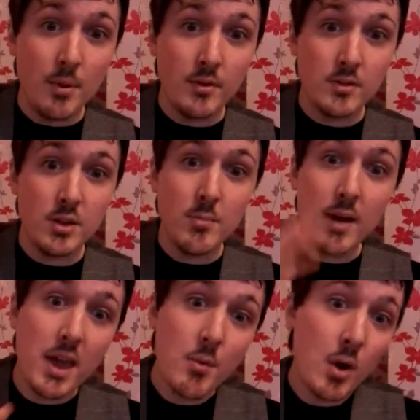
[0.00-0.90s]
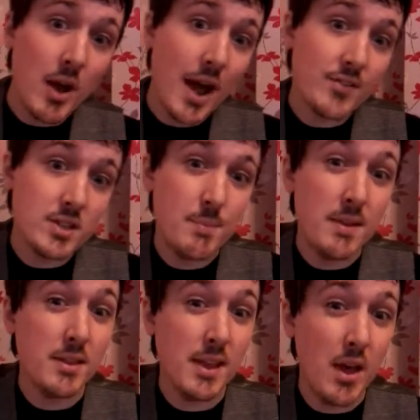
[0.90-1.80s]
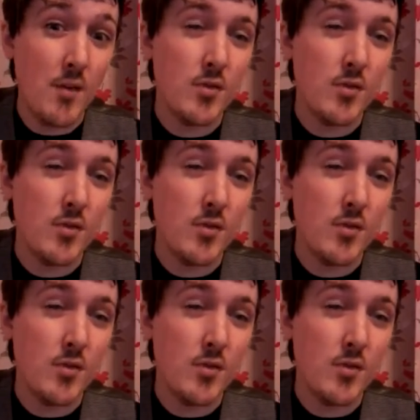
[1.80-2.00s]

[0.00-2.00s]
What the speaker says: So you won't have to spend the earth.